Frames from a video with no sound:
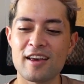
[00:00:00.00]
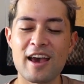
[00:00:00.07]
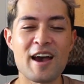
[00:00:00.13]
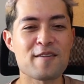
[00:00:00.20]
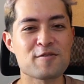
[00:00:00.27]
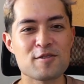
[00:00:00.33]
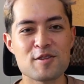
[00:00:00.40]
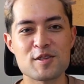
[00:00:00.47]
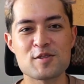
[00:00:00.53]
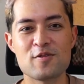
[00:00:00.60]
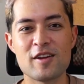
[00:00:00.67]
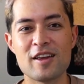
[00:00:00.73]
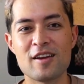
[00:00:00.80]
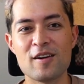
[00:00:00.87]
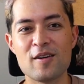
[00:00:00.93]
after this
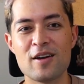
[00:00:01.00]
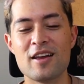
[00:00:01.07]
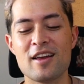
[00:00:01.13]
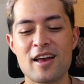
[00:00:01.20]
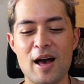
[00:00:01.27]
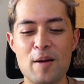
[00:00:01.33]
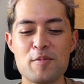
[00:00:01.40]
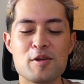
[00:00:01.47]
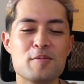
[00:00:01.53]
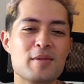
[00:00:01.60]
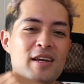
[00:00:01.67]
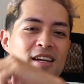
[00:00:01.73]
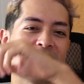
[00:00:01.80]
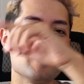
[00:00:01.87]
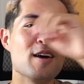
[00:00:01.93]
video, I'm gonna
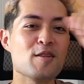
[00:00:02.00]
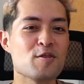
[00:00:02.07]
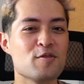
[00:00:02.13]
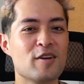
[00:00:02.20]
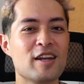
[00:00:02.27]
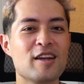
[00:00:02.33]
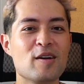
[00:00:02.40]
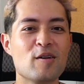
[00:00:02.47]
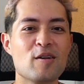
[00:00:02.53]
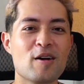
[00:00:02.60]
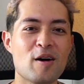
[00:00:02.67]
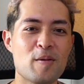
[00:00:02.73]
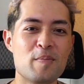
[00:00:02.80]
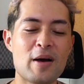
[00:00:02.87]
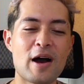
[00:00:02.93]
make another video
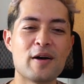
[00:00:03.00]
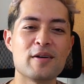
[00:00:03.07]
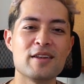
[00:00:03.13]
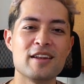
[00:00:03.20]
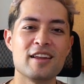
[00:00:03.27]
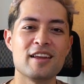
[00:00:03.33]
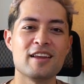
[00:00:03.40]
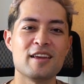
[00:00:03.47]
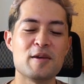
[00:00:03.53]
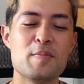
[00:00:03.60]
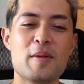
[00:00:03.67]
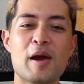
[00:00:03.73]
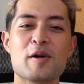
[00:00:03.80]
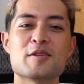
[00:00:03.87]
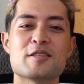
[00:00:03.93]
about
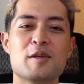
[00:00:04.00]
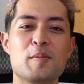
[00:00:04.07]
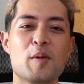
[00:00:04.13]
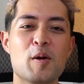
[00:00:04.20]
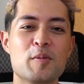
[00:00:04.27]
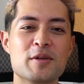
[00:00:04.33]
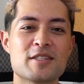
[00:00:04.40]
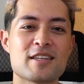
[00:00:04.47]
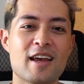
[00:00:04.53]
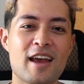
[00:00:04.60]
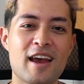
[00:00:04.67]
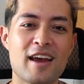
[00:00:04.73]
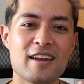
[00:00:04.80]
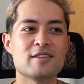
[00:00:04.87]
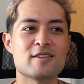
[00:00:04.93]
embarrassing moments I
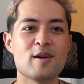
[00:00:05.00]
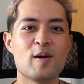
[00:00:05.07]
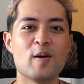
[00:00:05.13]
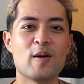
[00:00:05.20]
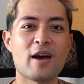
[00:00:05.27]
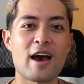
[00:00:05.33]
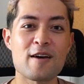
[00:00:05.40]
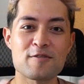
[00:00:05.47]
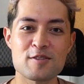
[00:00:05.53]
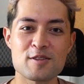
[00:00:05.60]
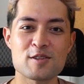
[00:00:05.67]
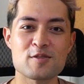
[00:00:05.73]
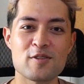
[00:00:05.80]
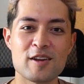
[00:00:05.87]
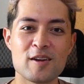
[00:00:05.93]
had. So after
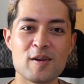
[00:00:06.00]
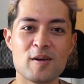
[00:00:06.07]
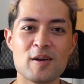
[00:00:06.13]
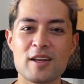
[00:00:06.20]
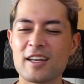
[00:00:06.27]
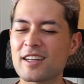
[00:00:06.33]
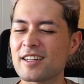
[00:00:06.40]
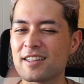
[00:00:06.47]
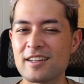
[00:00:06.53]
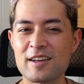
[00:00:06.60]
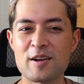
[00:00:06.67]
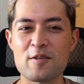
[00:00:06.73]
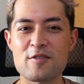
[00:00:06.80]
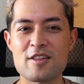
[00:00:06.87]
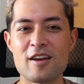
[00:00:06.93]
this video,
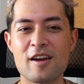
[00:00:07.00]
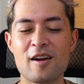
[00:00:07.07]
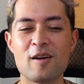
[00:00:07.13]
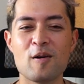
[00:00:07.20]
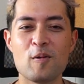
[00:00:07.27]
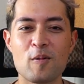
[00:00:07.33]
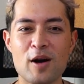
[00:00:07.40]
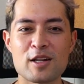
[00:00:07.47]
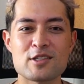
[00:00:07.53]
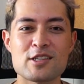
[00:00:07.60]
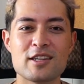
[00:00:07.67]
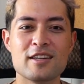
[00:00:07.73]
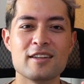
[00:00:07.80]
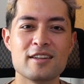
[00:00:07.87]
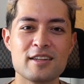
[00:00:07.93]
click over there, watch
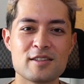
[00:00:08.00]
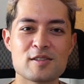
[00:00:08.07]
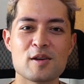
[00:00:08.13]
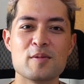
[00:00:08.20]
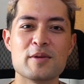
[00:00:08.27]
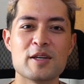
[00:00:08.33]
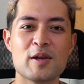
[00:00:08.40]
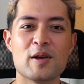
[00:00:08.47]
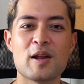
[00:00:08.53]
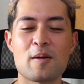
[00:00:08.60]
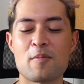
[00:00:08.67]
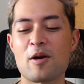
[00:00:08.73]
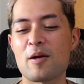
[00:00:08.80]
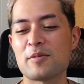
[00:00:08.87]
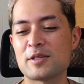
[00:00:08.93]
it. It's gonna be good, I
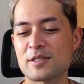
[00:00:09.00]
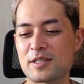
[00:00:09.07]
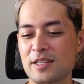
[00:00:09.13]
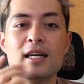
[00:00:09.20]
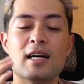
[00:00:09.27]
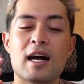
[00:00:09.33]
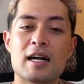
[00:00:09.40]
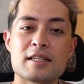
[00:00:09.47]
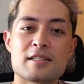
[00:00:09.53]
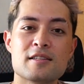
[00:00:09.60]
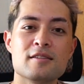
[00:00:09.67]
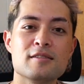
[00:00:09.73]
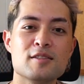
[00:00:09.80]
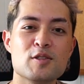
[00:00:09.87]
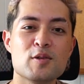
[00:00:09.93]
promise. I
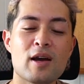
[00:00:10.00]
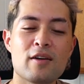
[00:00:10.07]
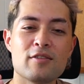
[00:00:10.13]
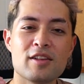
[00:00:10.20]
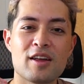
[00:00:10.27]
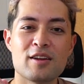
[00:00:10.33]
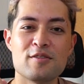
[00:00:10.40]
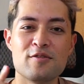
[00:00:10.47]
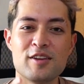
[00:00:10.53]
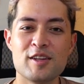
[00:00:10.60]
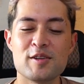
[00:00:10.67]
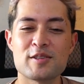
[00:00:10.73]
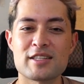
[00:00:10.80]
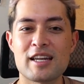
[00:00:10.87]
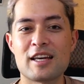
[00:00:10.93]
still do have a lot of
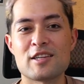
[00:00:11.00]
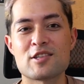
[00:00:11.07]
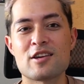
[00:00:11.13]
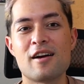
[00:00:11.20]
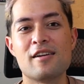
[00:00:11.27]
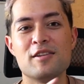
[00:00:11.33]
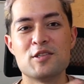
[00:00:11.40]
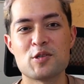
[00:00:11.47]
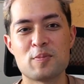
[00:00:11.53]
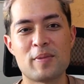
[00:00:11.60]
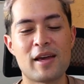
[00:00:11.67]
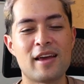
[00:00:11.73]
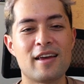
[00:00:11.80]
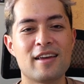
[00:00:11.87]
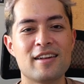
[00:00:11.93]
videos that I shot in
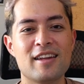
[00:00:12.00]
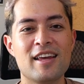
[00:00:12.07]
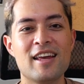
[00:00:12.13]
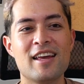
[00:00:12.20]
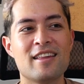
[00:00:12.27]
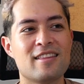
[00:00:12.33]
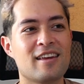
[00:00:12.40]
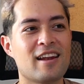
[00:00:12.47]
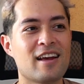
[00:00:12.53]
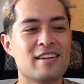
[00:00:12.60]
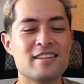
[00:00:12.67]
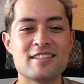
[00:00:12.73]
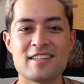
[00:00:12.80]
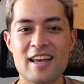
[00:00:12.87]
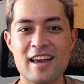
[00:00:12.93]
Japan that I
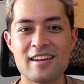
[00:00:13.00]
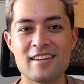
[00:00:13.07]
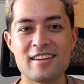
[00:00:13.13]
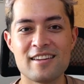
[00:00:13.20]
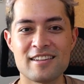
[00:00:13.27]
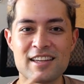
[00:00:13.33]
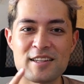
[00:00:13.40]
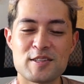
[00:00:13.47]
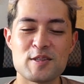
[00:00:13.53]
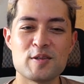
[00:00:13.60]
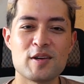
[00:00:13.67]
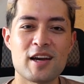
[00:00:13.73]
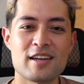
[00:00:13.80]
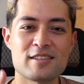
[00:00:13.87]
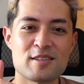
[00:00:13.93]
need to edit and get to you
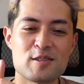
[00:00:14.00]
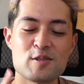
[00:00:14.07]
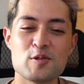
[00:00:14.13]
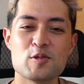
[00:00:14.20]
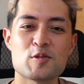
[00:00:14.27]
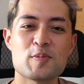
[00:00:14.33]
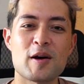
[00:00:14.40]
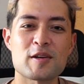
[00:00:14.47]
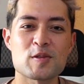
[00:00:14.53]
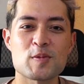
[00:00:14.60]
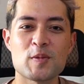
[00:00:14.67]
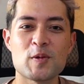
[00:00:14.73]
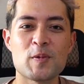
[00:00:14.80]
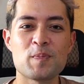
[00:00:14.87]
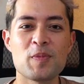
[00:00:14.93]
guys as soon as
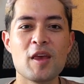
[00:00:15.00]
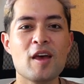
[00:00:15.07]
possible,